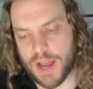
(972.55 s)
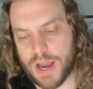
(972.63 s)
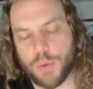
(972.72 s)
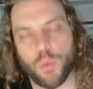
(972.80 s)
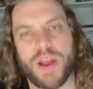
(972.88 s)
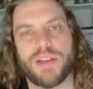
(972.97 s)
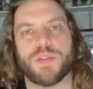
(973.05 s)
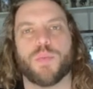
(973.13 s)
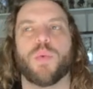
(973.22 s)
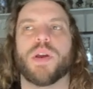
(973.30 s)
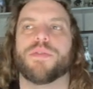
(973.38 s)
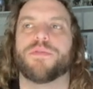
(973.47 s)
I went
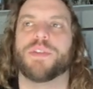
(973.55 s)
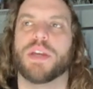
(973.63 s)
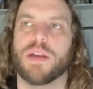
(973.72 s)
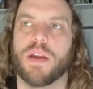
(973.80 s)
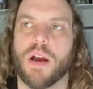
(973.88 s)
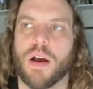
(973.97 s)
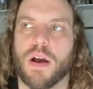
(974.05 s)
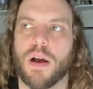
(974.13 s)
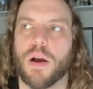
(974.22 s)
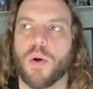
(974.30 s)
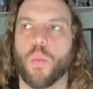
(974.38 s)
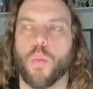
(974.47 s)
with the
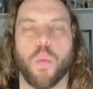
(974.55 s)
uh,